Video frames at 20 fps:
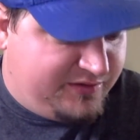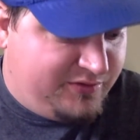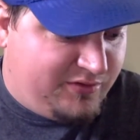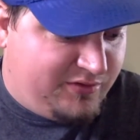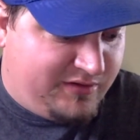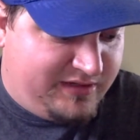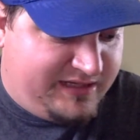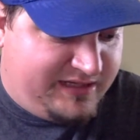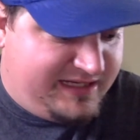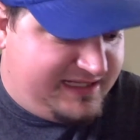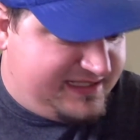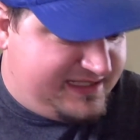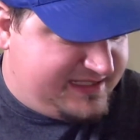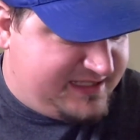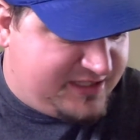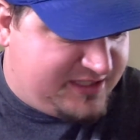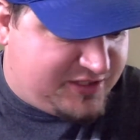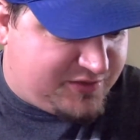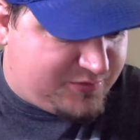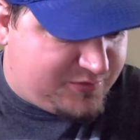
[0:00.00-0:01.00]
Orleans
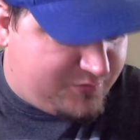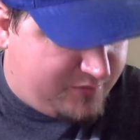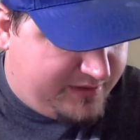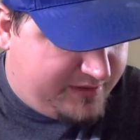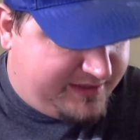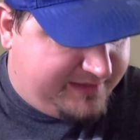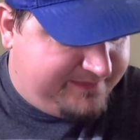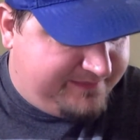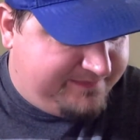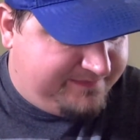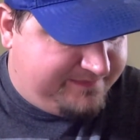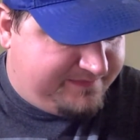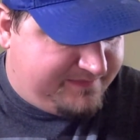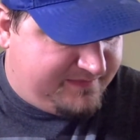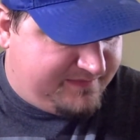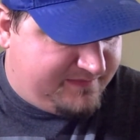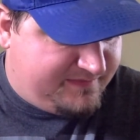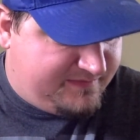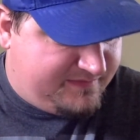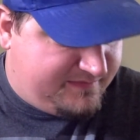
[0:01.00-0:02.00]
destroyed them.
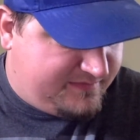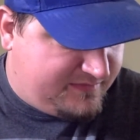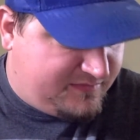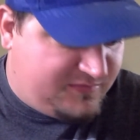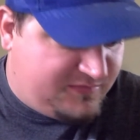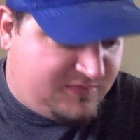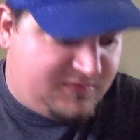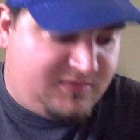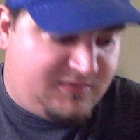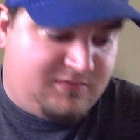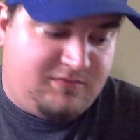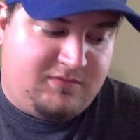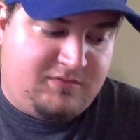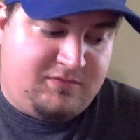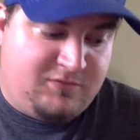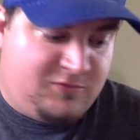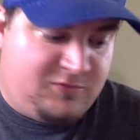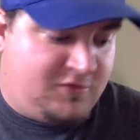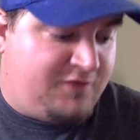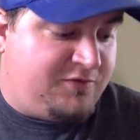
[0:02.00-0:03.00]

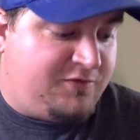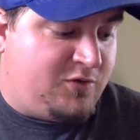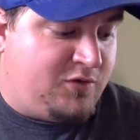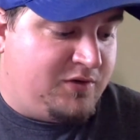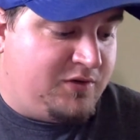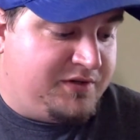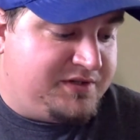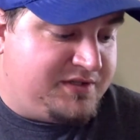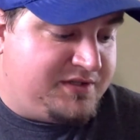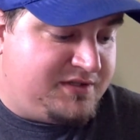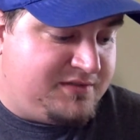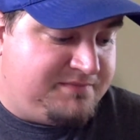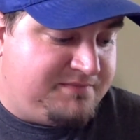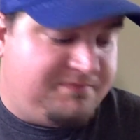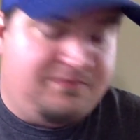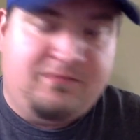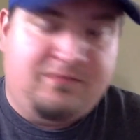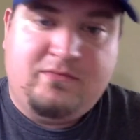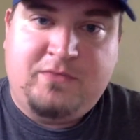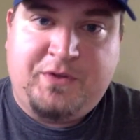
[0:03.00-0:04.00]
Of course,
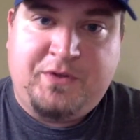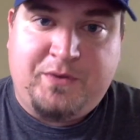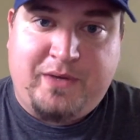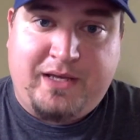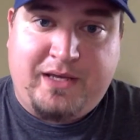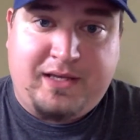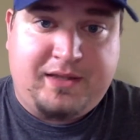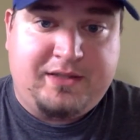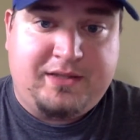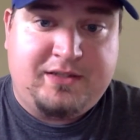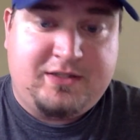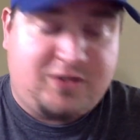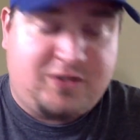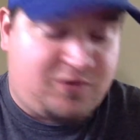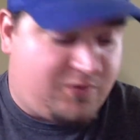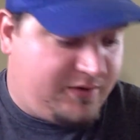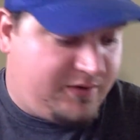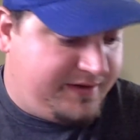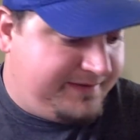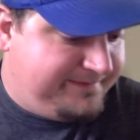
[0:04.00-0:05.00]
New England
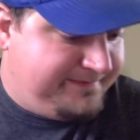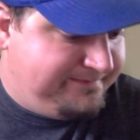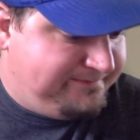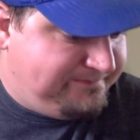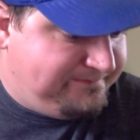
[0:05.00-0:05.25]
destroyed them.